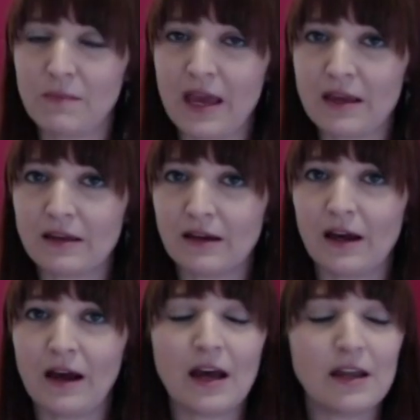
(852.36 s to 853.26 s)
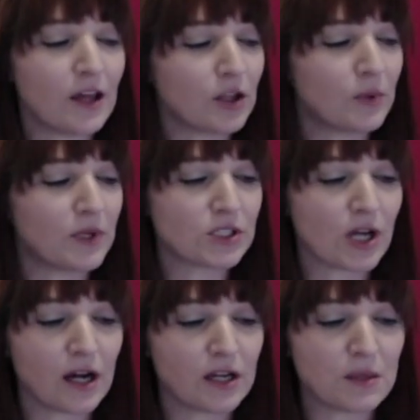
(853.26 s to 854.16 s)
make. Another one
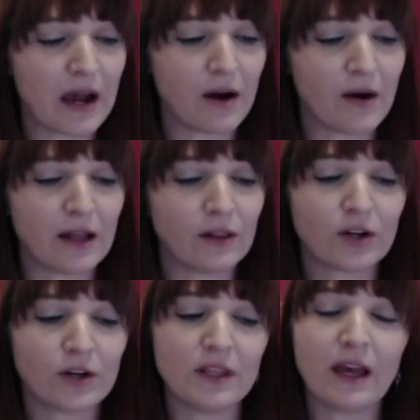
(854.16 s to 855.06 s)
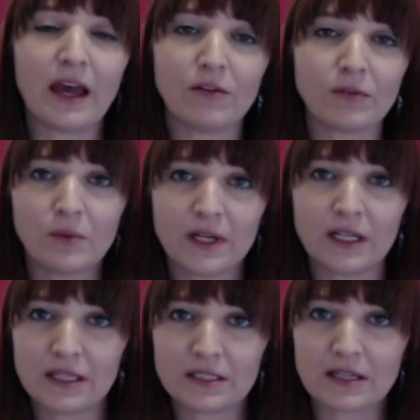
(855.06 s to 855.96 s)
talked about, I learned that everyone
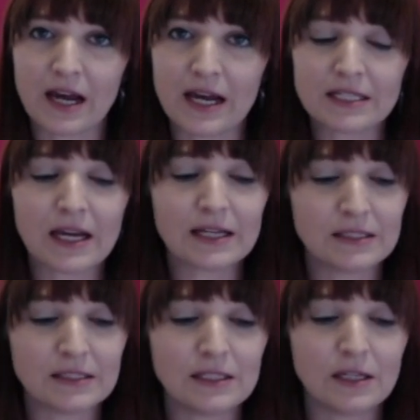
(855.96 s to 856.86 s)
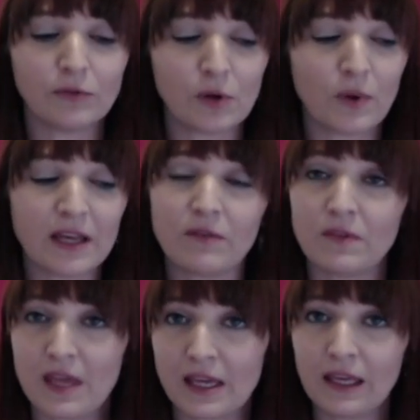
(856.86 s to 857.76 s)
in this class has a different way of
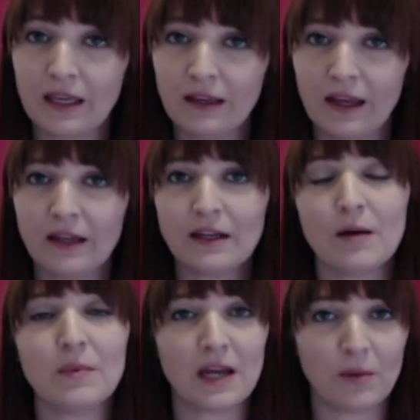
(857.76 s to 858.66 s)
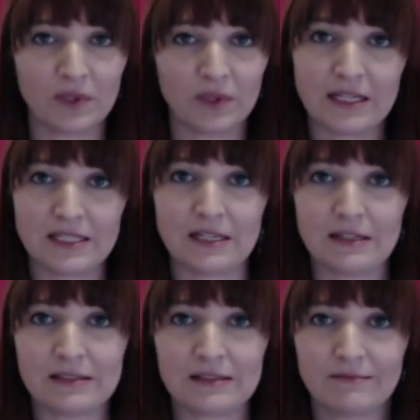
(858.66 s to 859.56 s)
thinking and coming up with
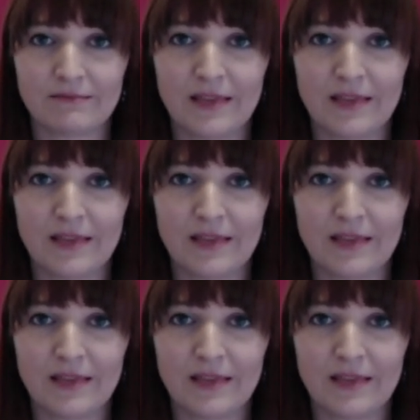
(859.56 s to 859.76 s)
ideas.